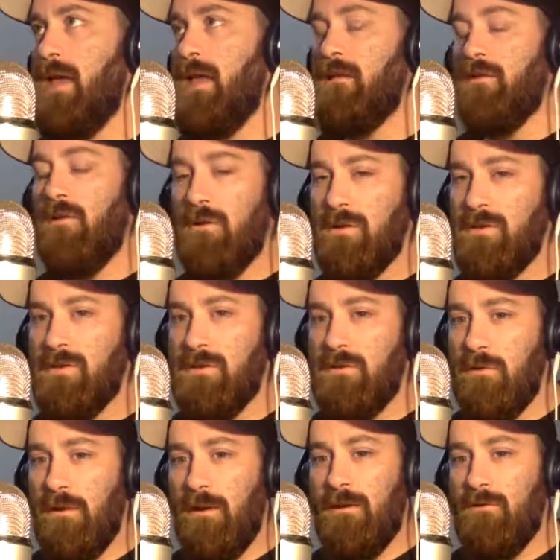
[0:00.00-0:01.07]
And Logan
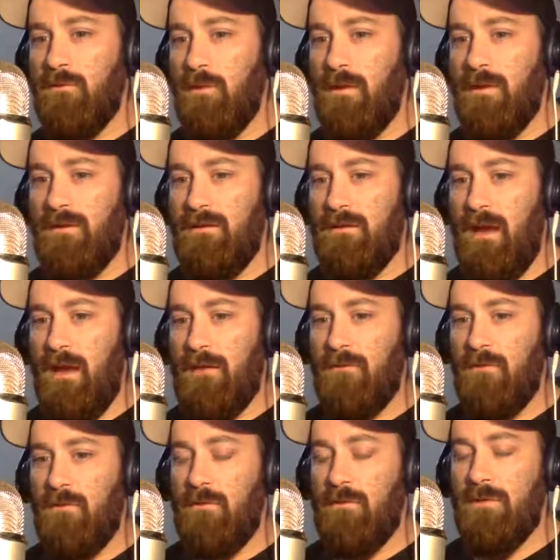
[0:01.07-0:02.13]
Storley is one of these guys
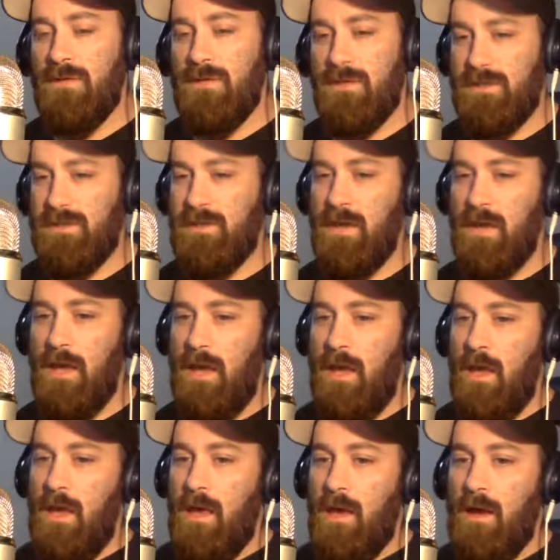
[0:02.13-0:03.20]
who is just
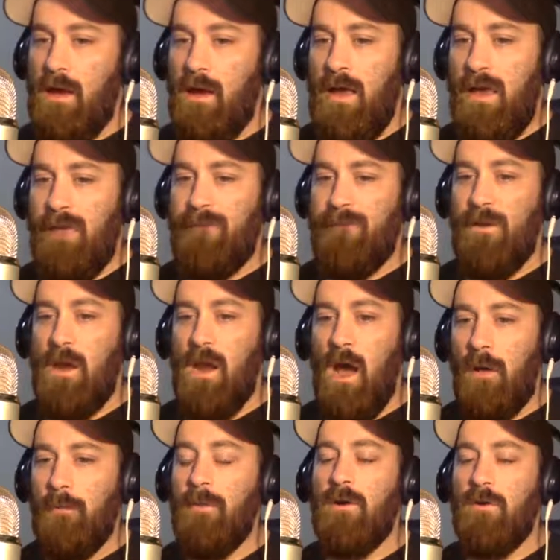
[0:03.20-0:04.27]
a
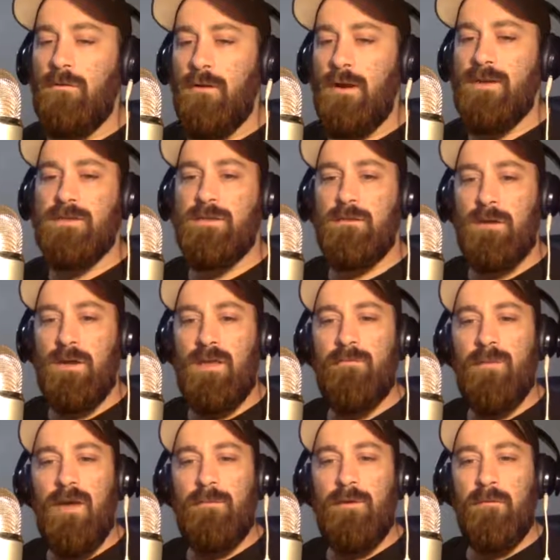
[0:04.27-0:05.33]
phenomenal wrestler. He
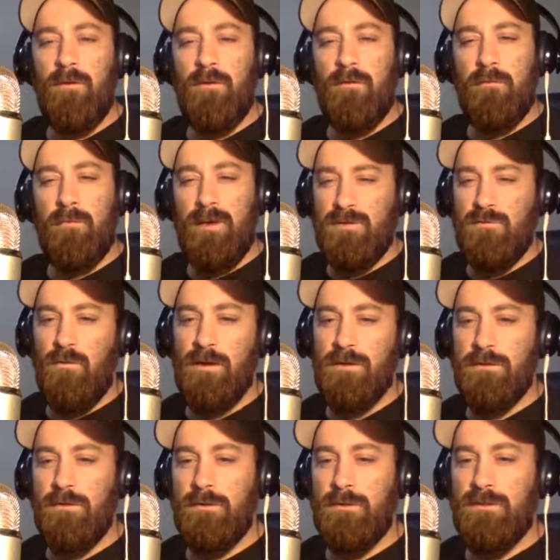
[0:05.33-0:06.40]
might be one of the best
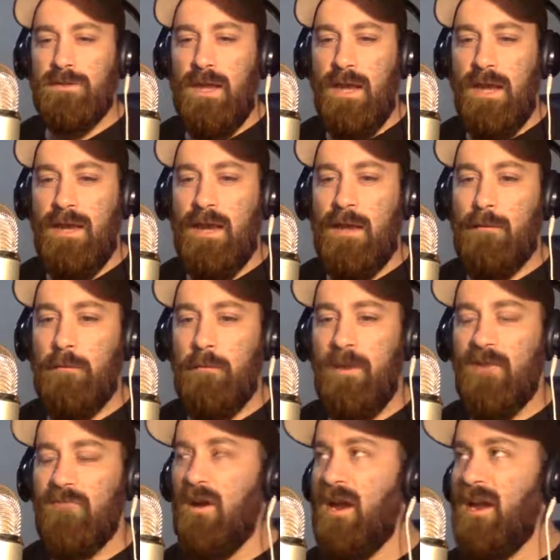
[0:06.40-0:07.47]
wrestlers in
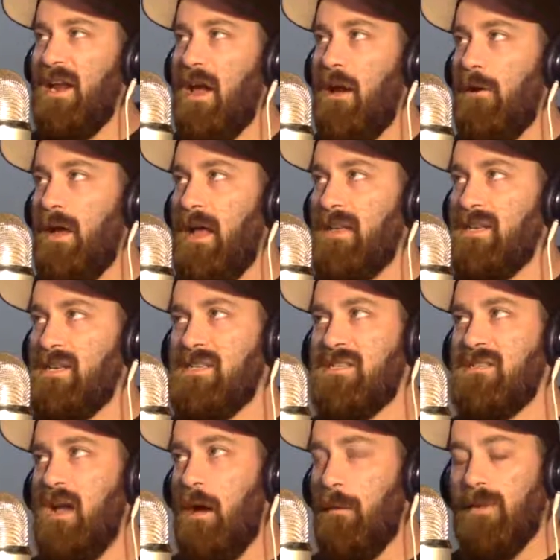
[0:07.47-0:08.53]
MMA right now, and
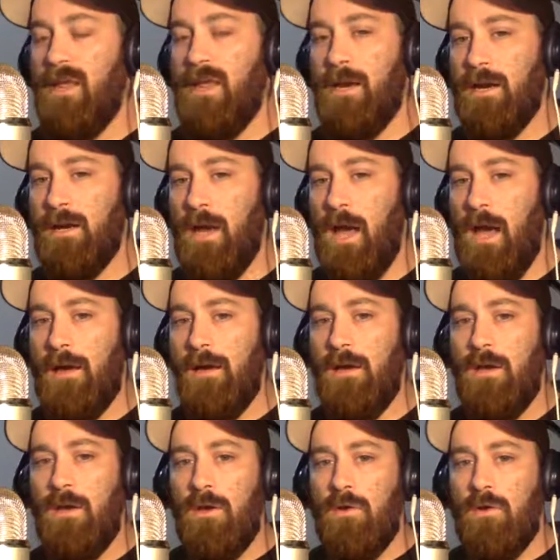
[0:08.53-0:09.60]
just dominated a guy
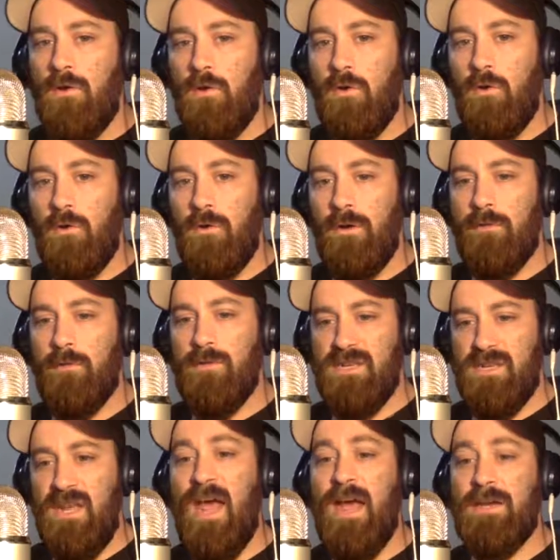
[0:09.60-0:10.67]
who
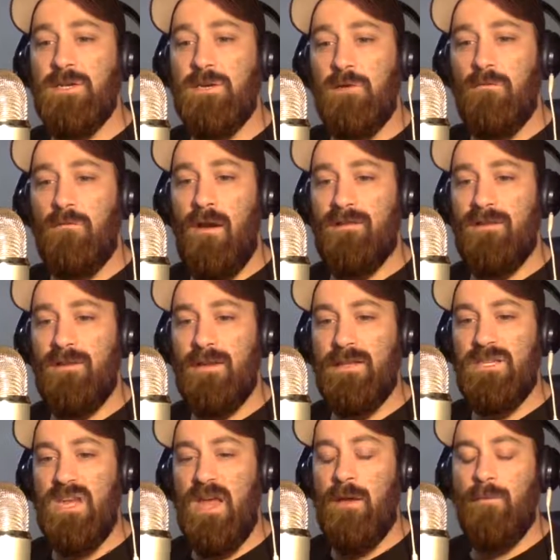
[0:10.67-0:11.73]
was a national
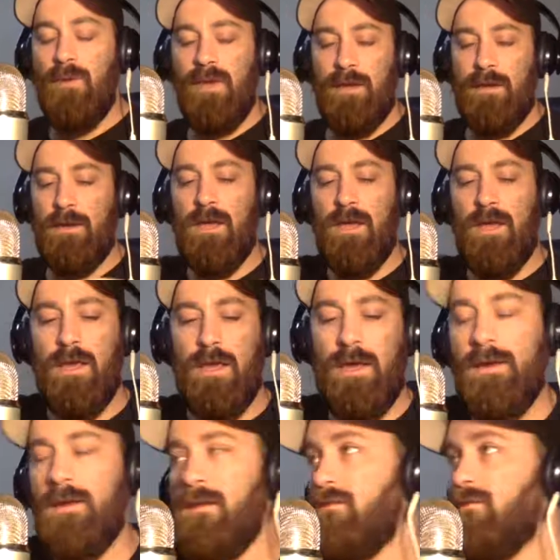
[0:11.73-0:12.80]
wrestling champion
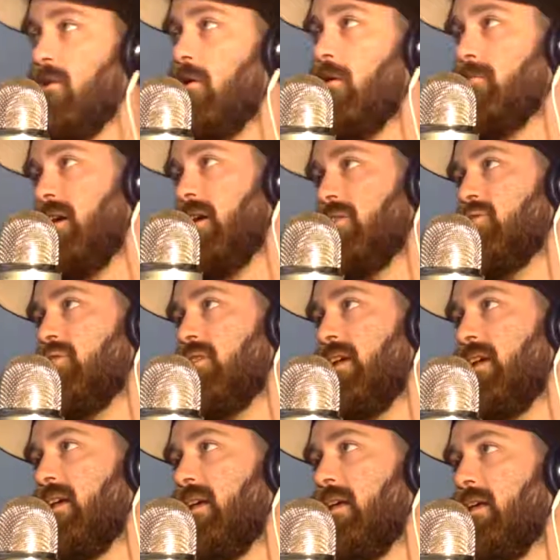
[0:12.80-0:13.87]
in his home
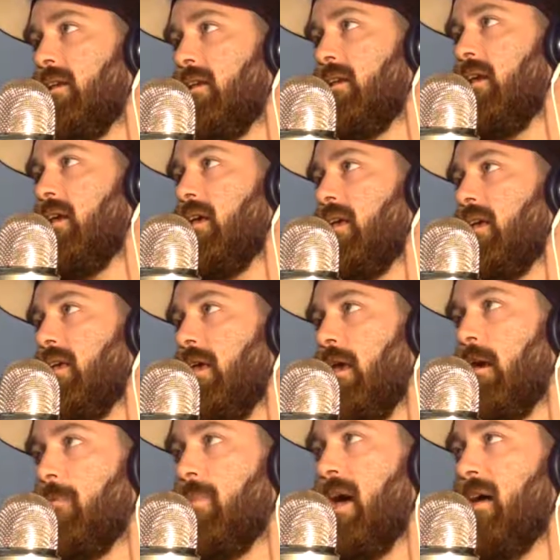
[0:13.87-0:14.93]
country, in
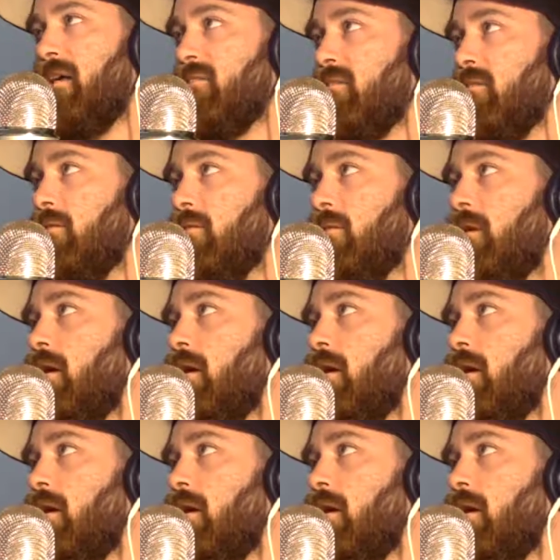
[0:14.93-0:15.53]
Ion Pascu.